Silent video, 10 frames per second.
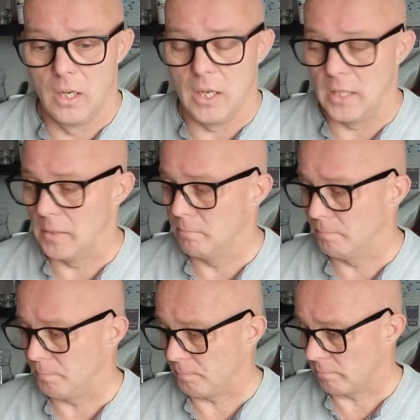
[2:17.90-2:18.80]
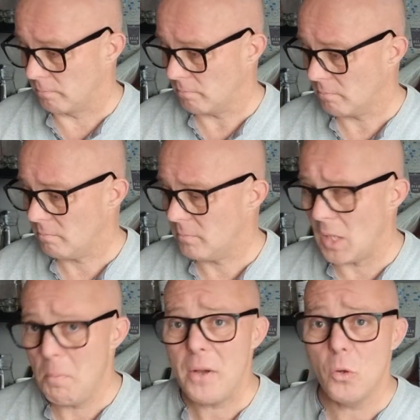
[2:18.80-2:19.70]

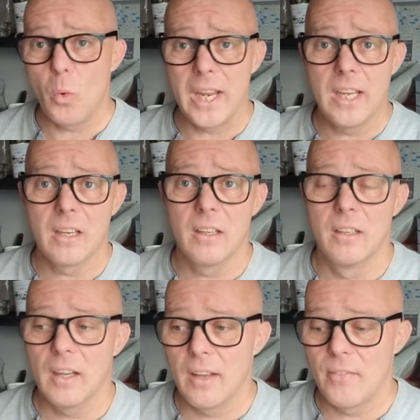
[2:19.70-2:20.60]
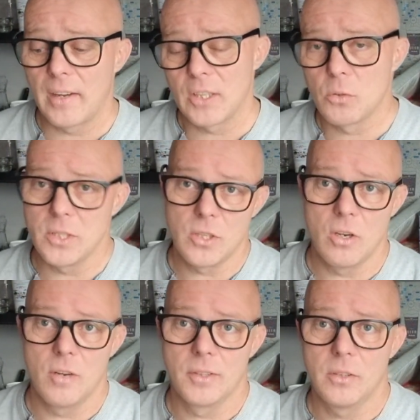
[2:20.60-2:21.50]
about a week, and then I switched it
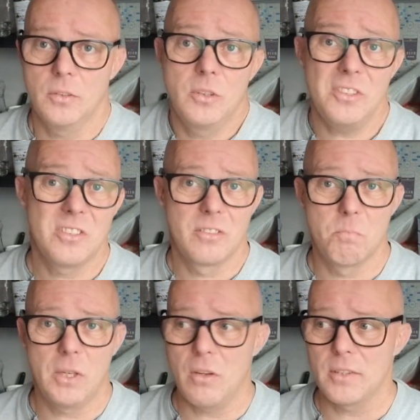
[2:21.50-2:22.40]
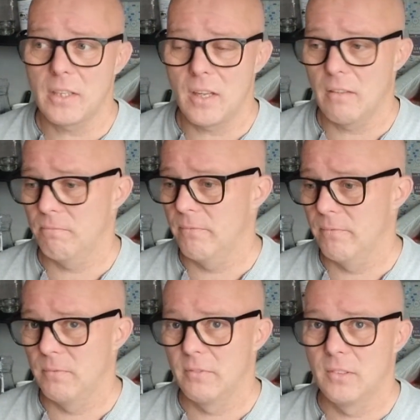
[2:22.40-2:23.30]
over just because I
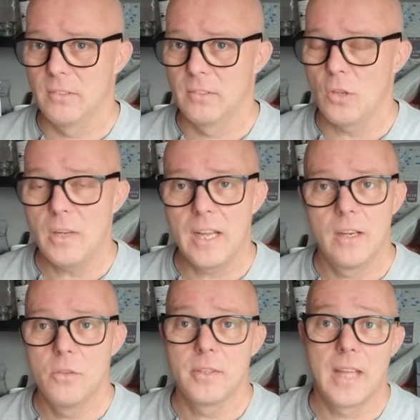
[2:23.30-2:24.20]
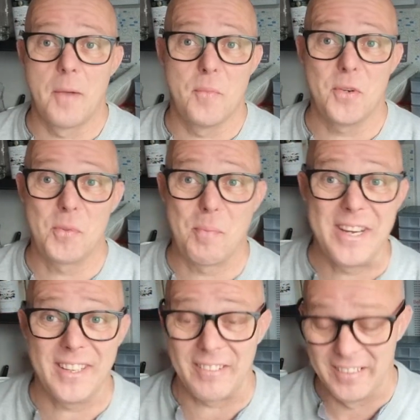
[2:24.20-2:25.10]
don't like losing that much
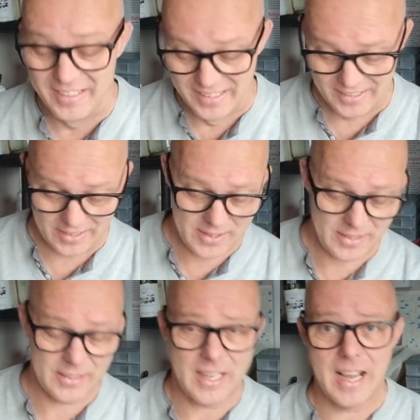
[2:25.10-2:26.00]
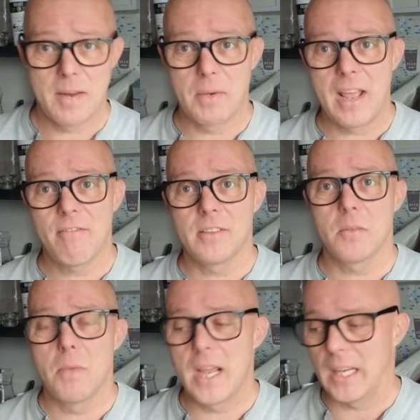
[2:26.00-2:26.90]
beer. You take the time and effort
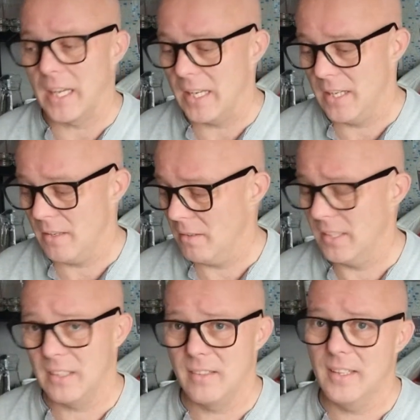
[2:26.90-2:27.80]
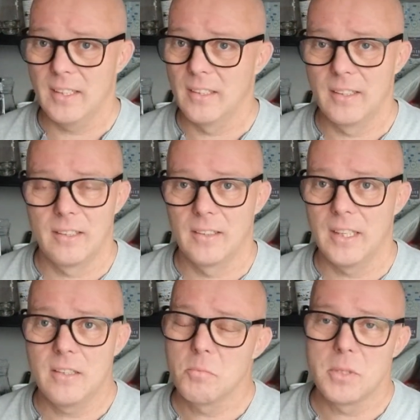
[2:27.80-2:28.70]
to make it, you know.
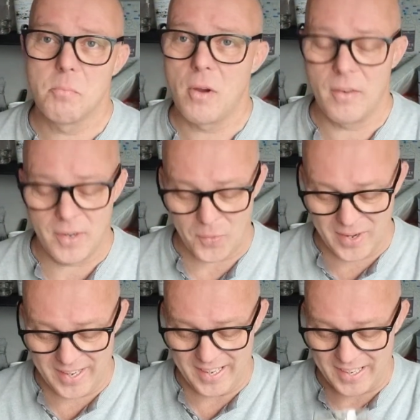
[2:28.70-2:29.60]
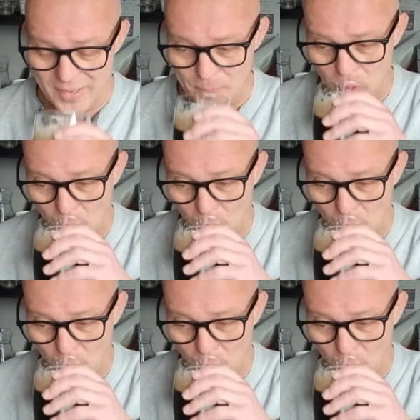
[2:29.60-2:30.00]
Kills me to pour it away.